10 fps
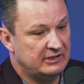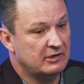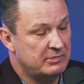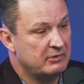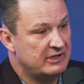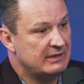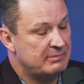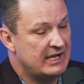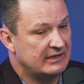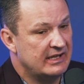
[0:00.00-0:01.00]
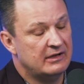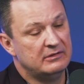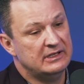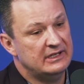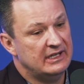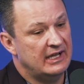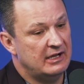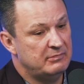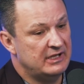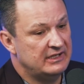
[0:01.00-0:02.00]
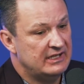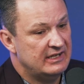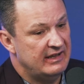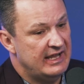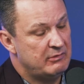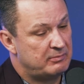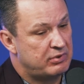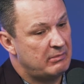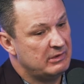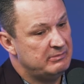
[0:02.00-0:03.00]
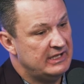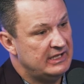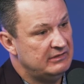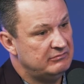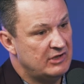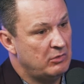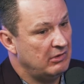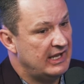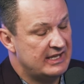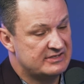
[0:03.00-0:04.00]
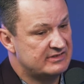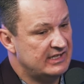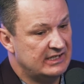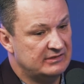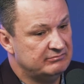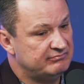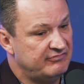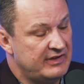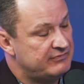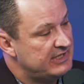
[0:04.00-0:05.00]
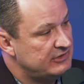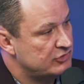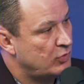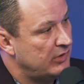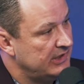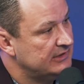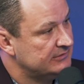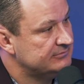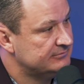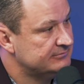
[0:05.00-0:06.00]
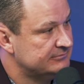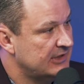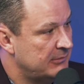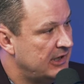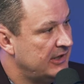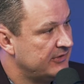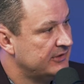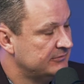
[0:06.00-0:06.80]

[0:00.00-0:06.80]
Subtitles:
building impact now. But it would probably be no less than 15 to 20 a month.